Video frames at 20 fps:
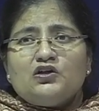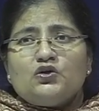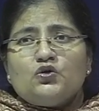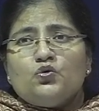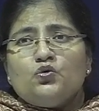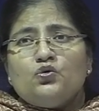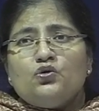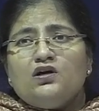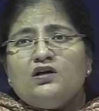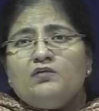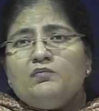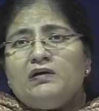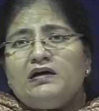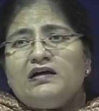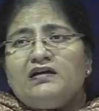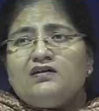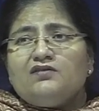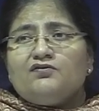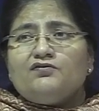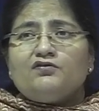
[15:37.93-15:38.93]
told by
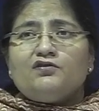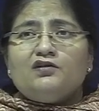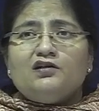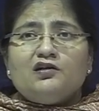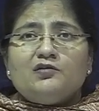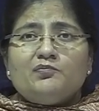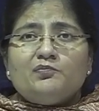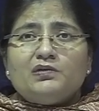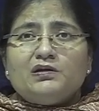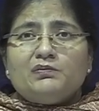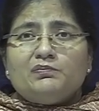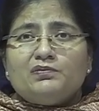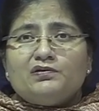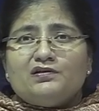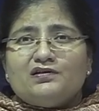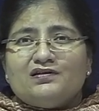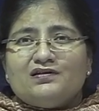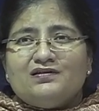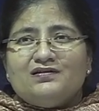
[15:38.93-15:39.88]
different people.